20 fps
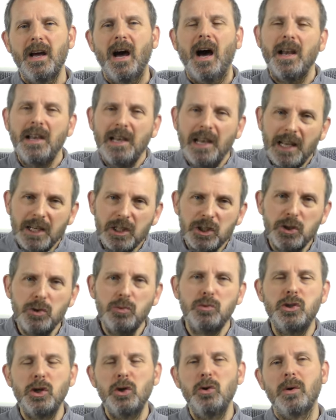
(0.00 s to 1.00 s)
unless you
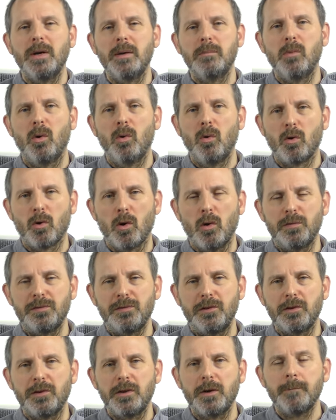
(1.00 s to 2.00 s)
do it more
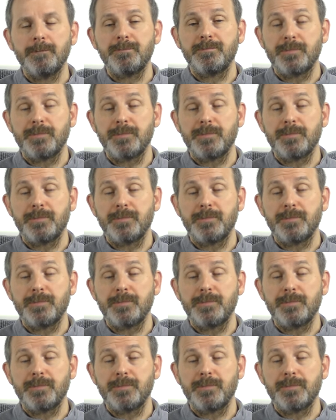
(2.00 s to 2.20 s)
often.